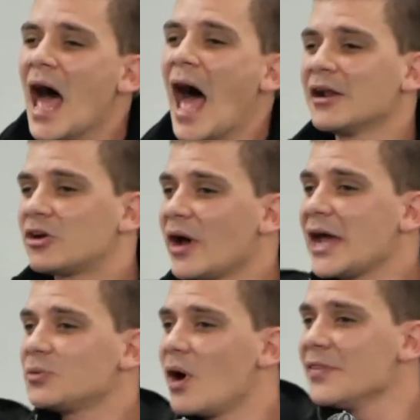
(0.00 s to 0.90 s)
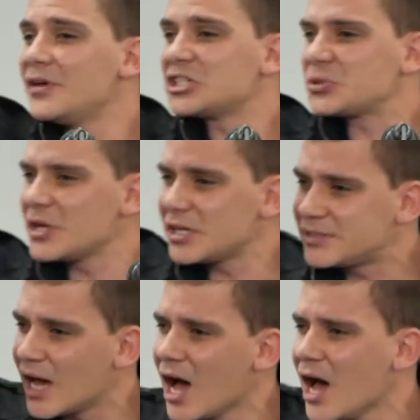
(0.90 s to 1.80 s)
and great wonders were
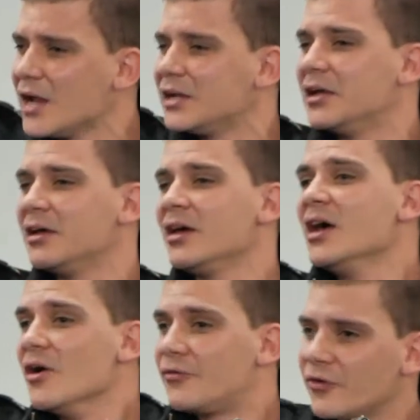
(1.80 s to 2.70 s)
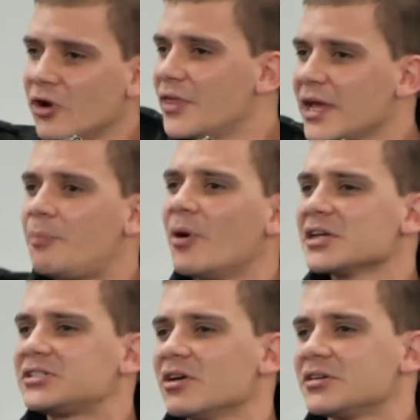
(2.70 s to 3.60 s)
done through the
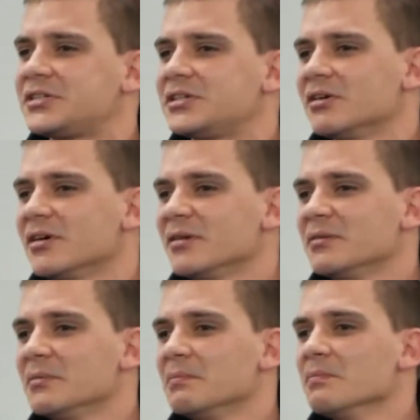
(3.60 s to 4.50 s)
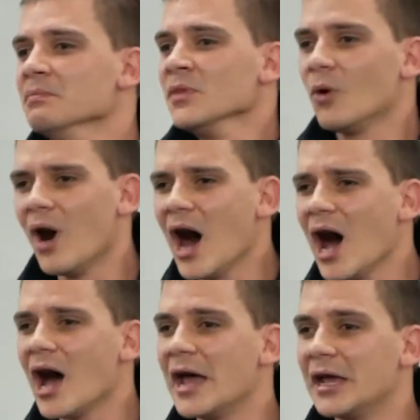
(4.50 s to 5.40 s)
apostles.
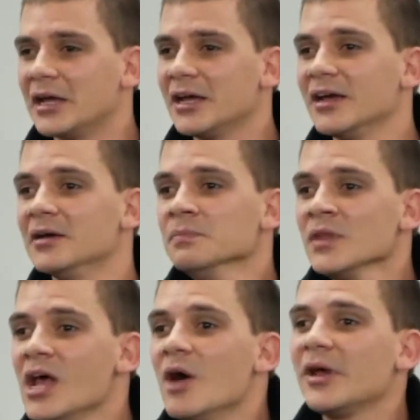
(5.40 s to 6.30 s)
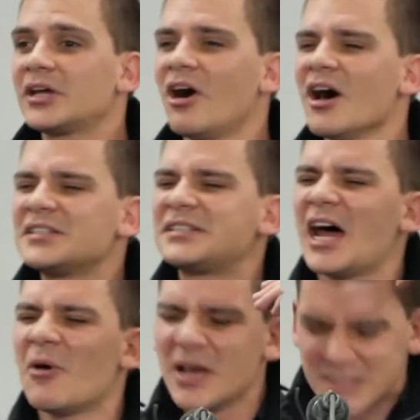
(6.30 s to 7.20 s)
Why? Because
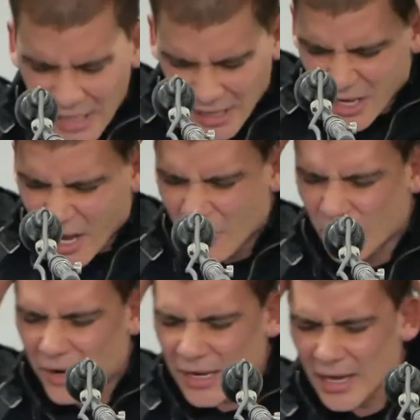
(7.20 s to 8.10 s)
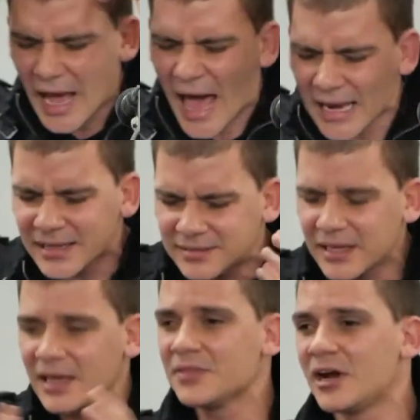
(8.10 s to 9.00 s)
there was a
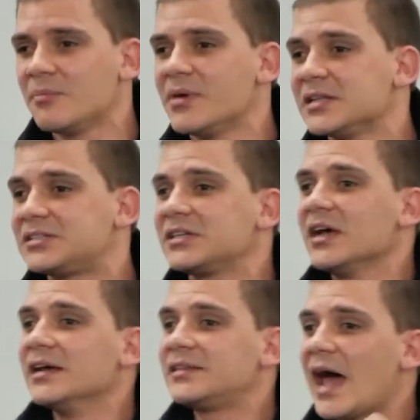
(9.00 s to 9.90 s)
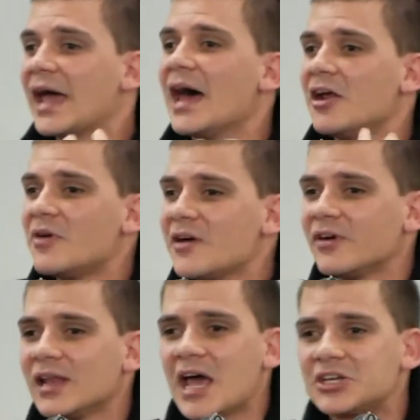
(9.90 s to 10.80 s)
reality in their midst. They had a
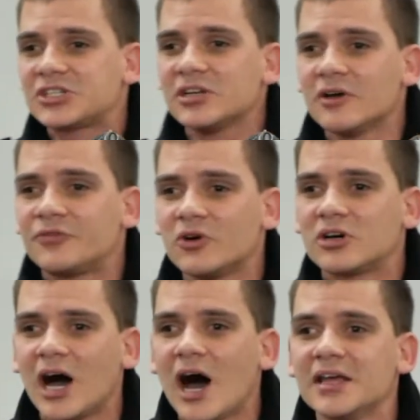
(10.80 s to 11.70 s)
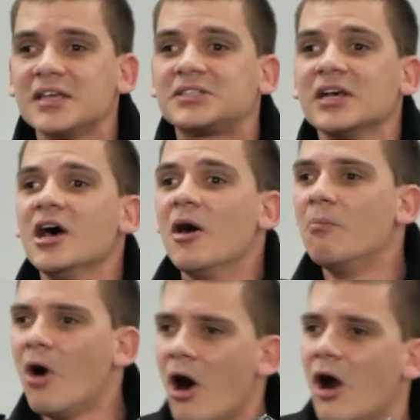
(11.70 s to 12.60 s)
revelation of who God is
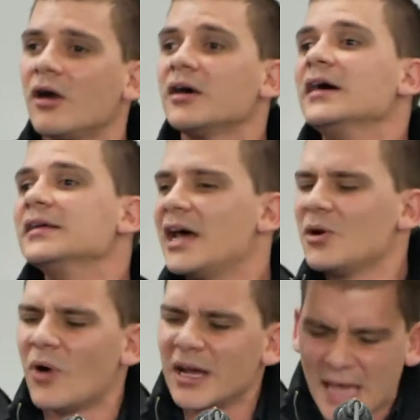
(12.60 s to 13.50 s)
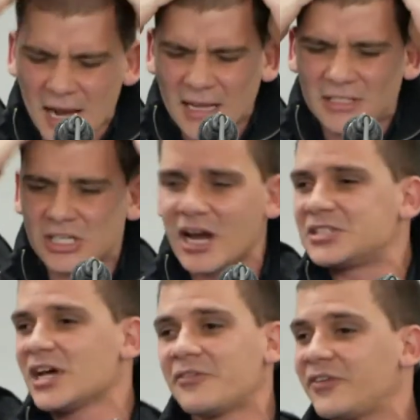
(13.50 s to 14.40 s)
more than what any
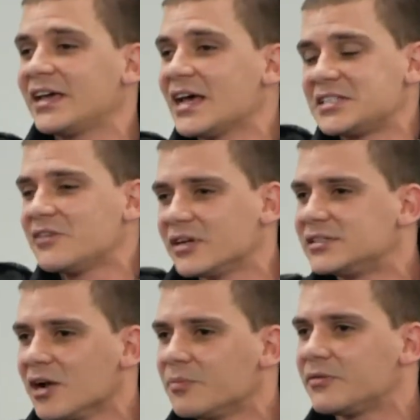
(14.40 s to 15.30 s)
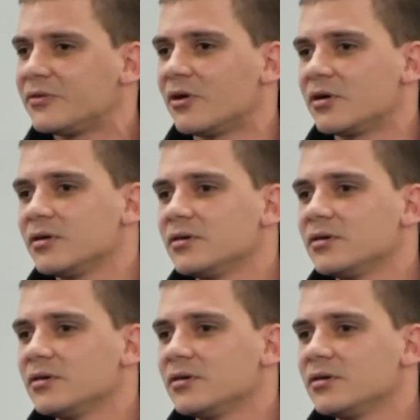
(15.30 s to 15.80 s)
church I think has ever done before.